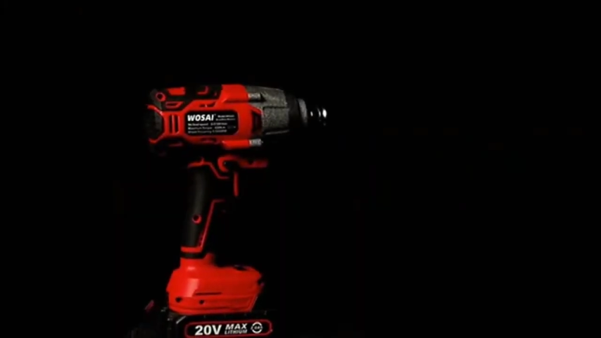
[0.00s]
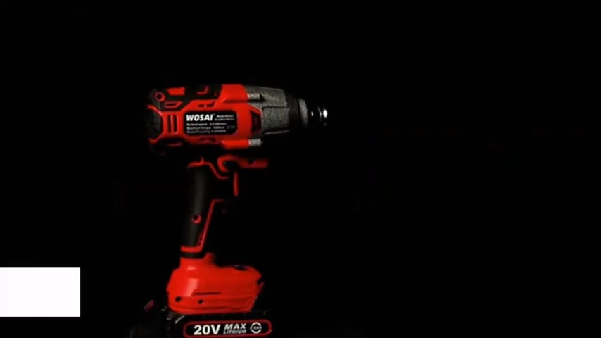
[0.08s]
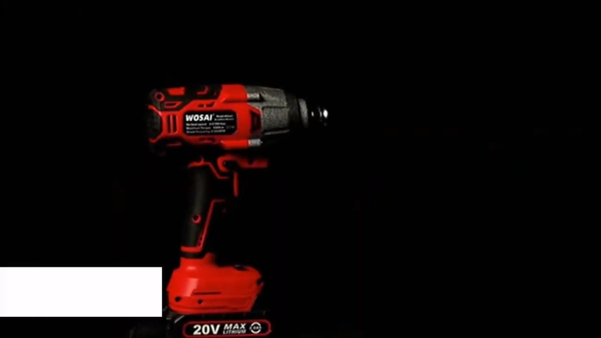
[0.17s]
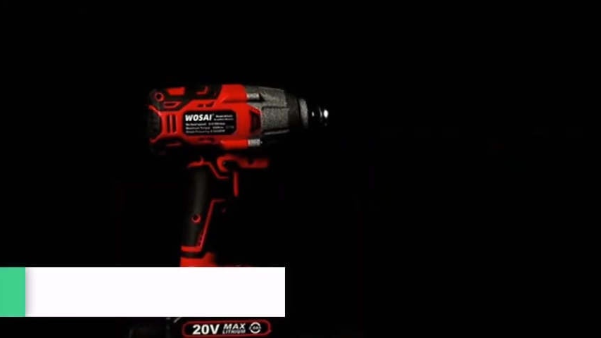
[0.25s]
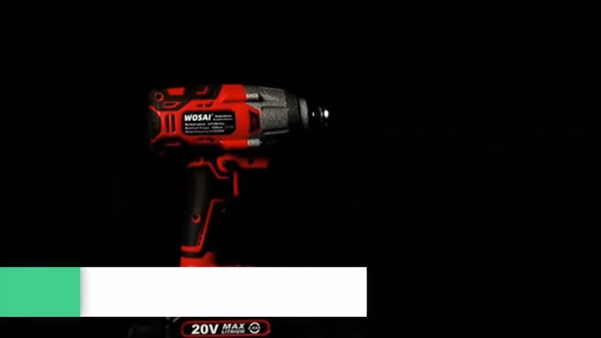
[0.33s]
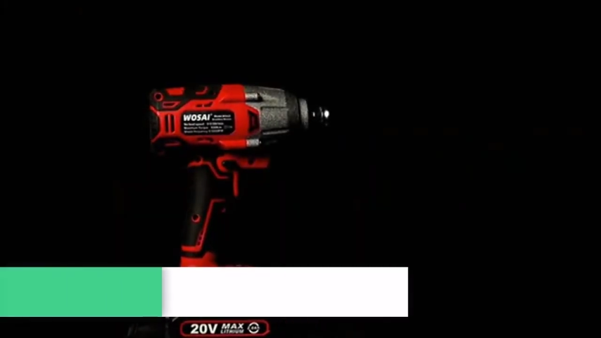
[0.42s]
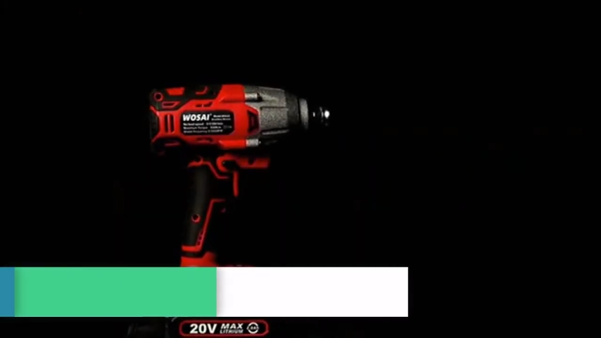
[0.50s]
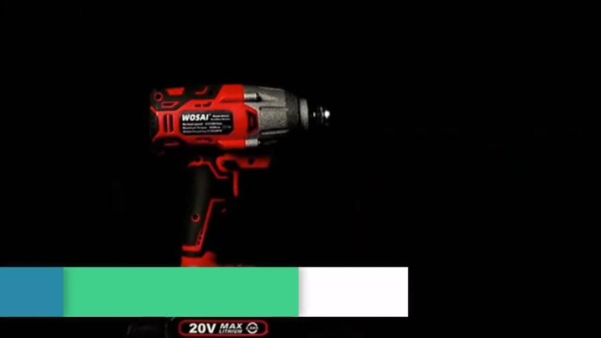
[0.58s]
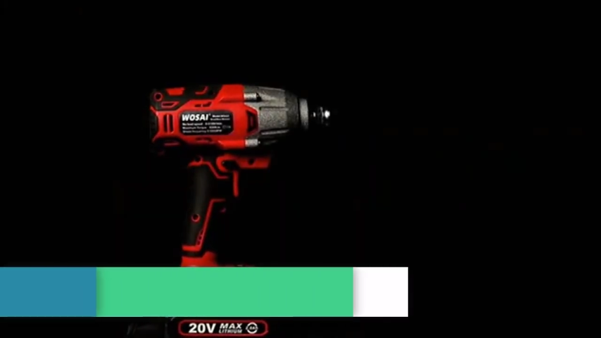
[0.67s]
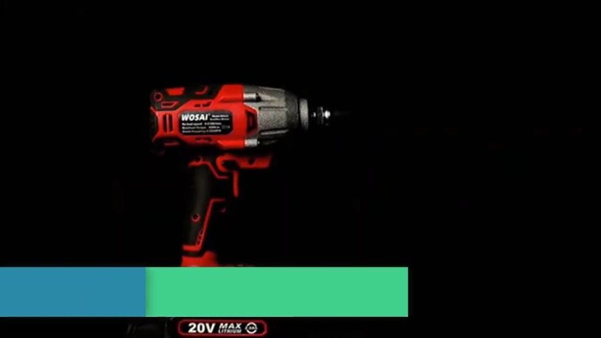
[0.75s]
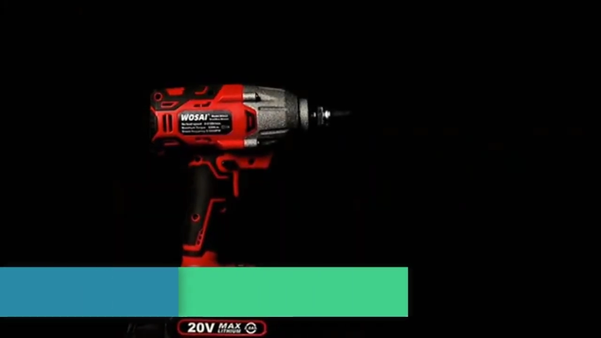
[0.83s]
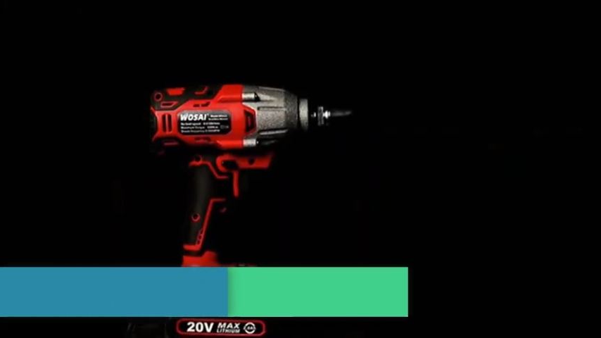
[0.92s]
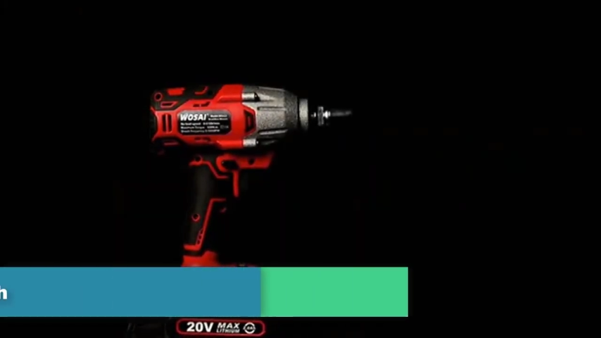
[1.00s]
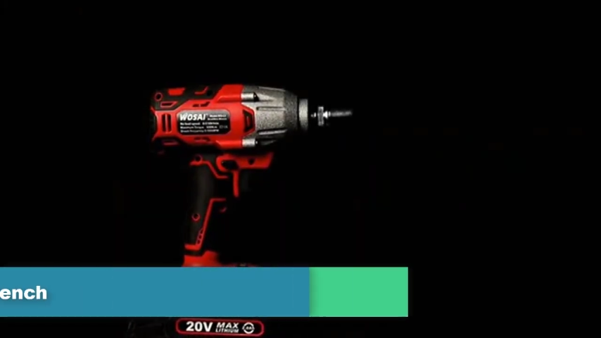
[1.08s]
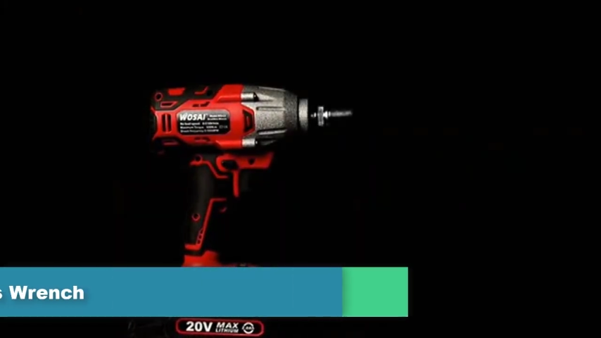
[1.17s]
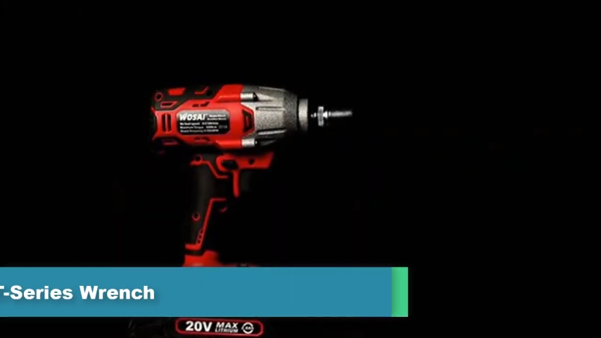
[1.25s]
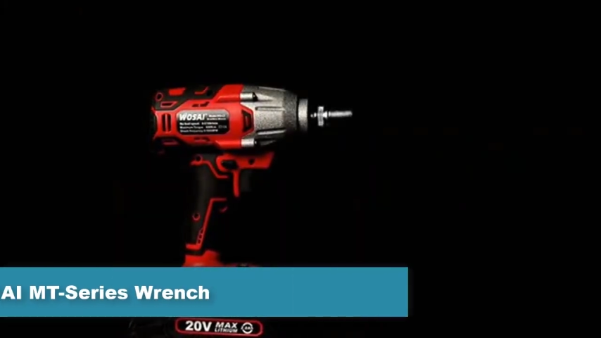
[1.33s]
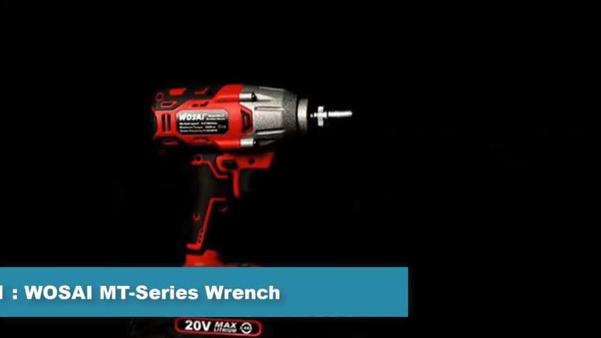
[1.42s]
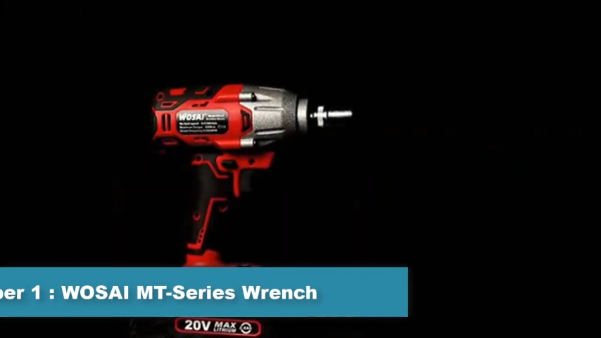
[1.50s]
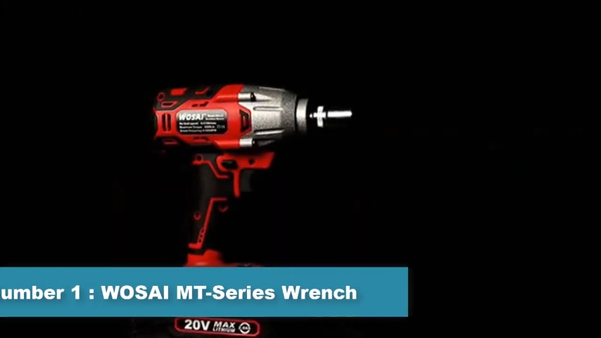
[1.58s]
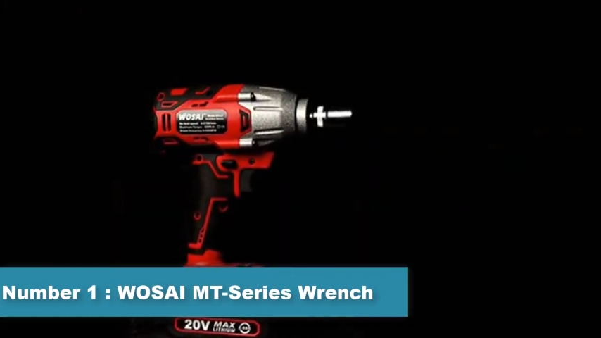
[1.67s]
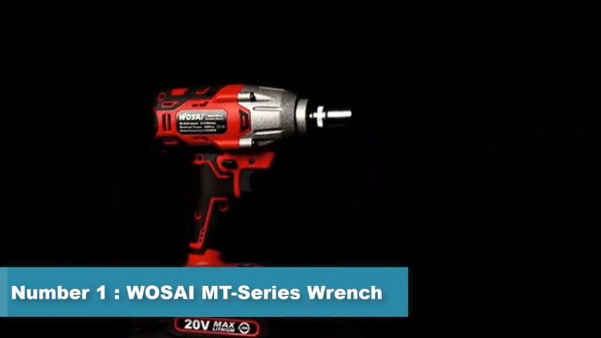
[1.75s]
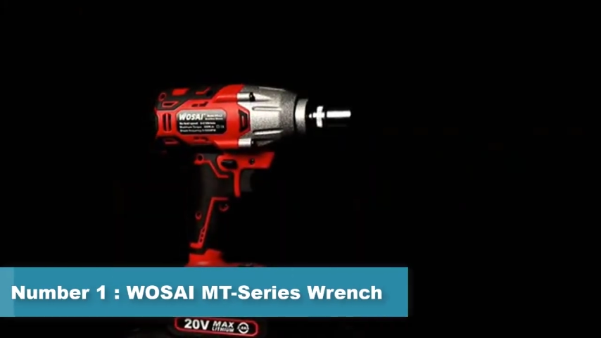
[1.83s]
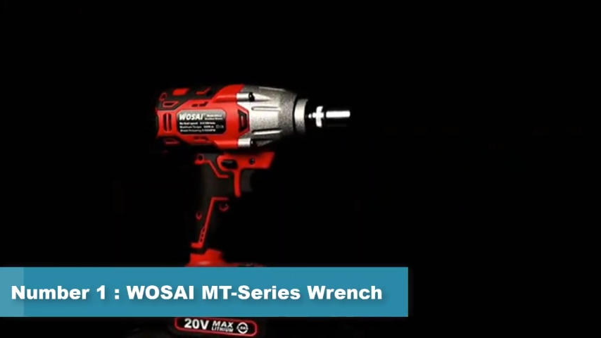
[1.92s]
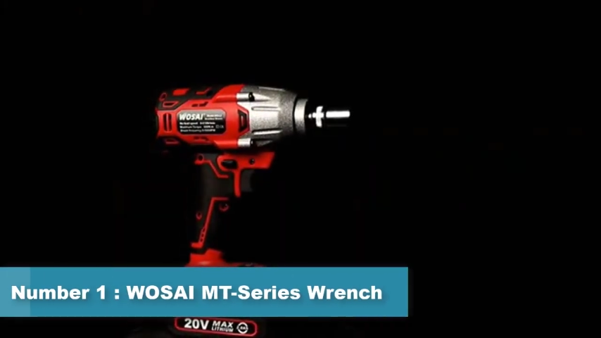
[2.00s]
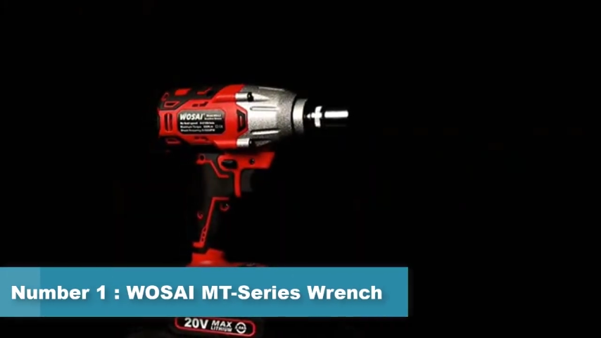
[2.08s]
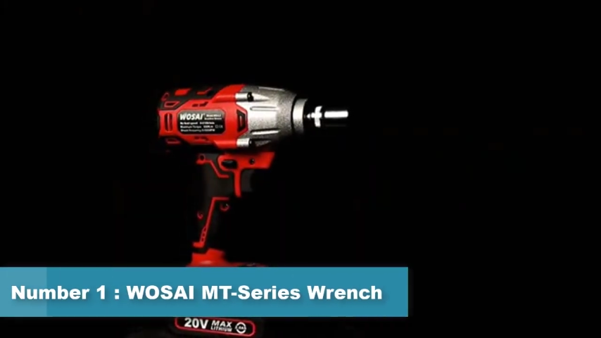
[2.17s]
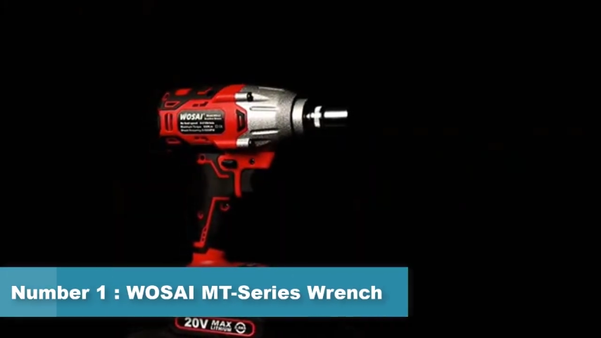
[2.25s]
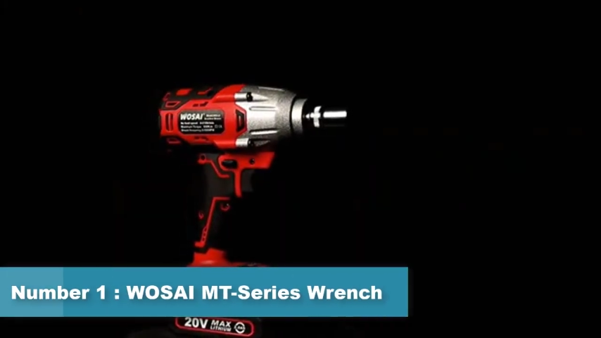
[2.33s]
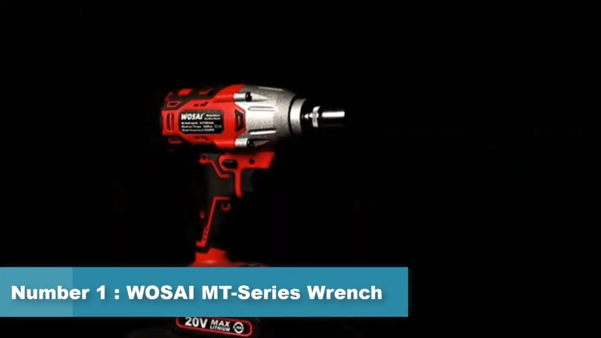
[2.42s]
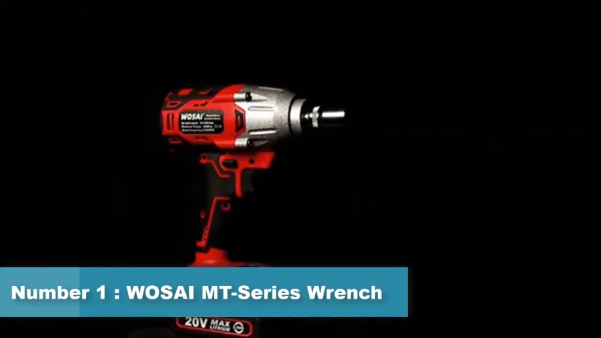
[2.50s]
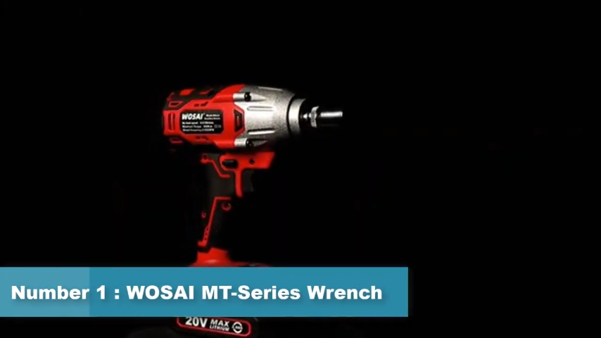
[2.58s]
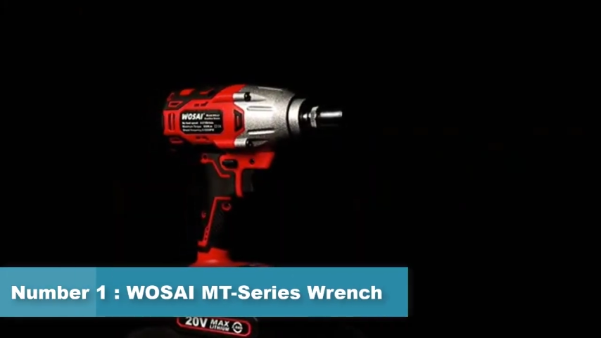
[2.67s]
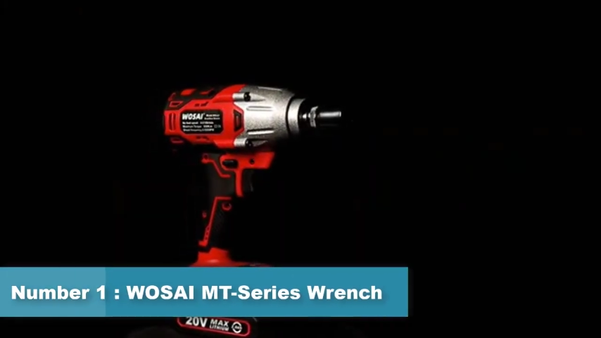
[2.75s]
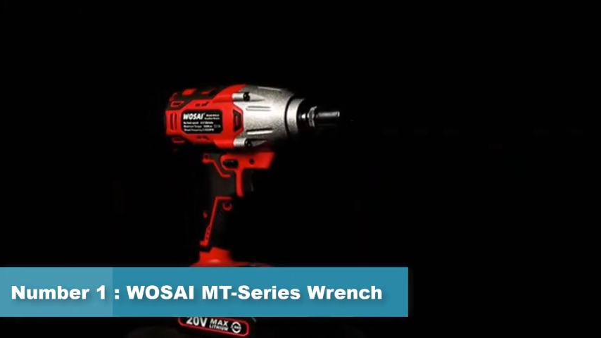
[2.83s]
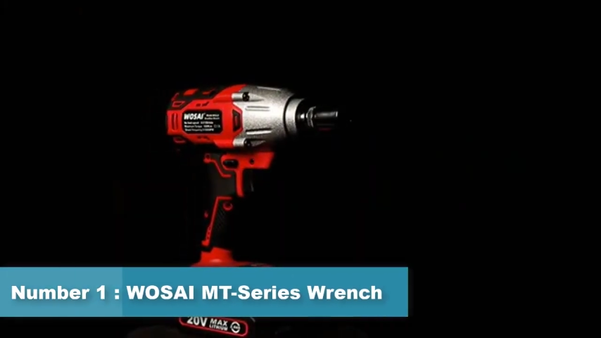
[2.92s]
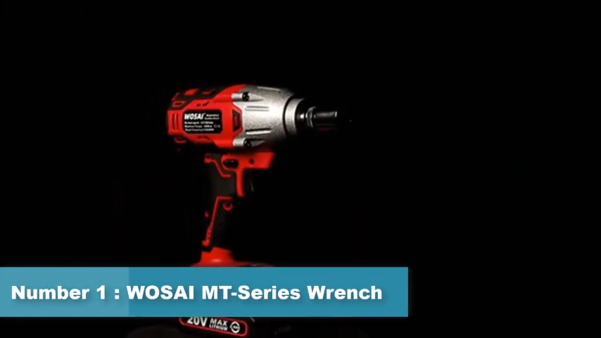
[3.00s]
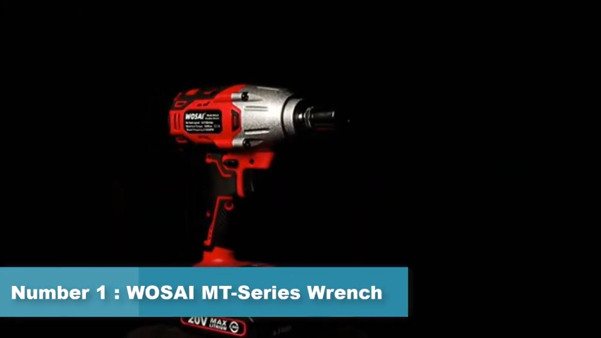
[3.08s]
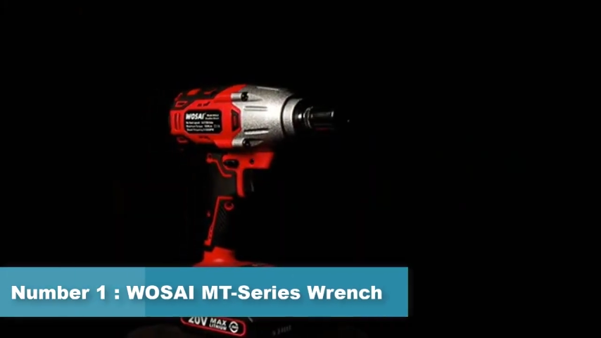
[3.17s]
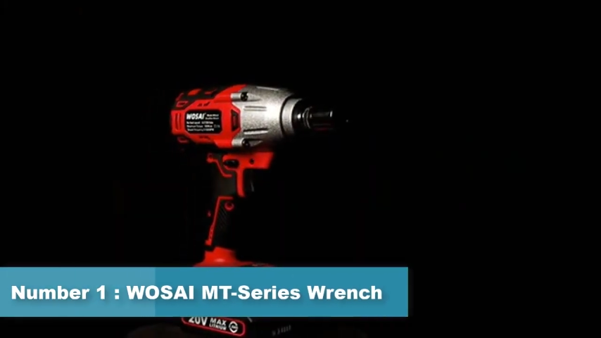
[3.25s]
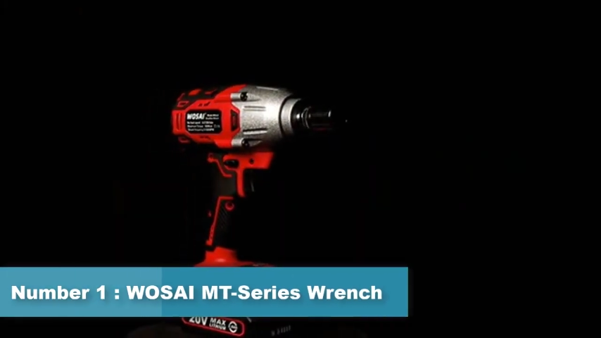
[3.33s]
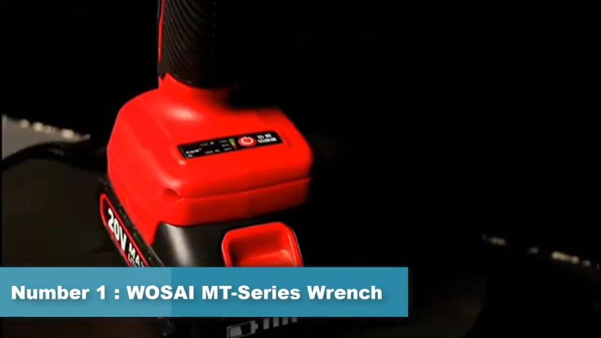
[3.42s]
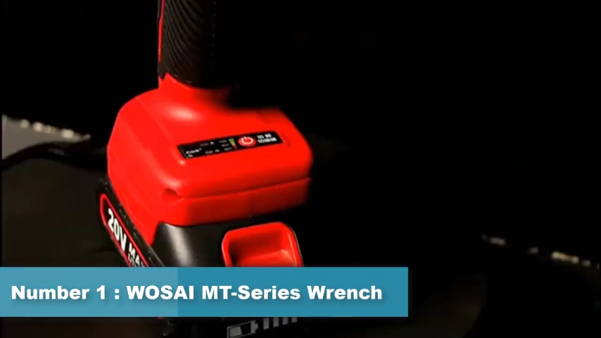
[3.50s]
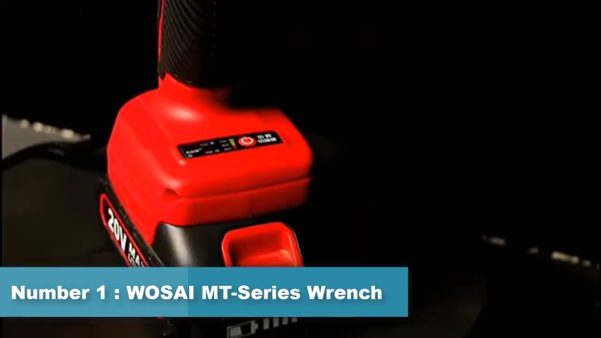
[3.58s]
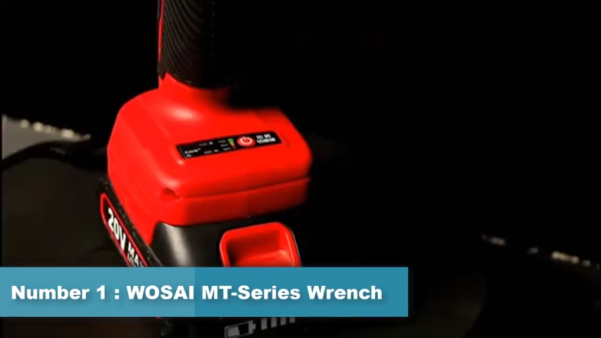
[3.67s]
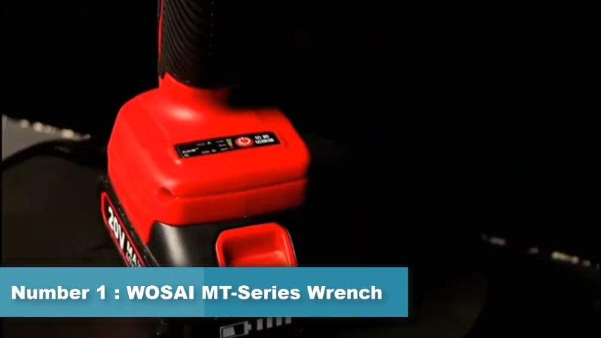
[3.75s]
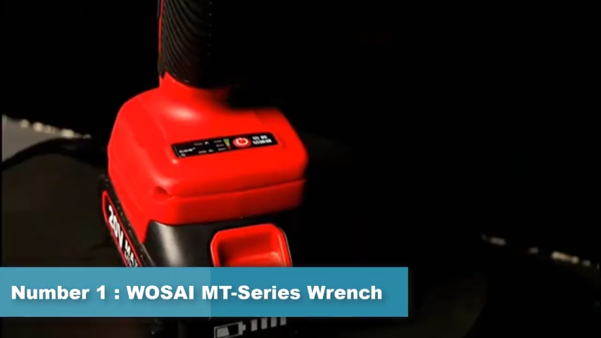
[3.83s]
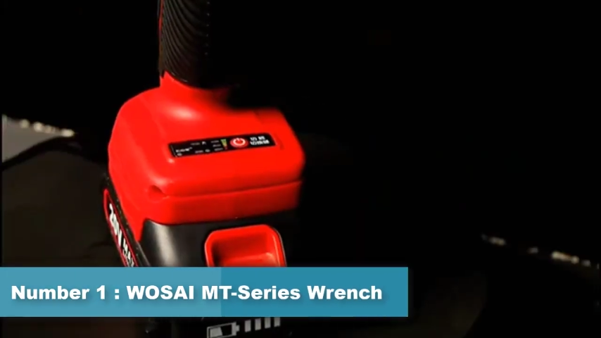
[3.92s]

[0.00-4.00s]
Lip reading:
[unreadable: no face in view]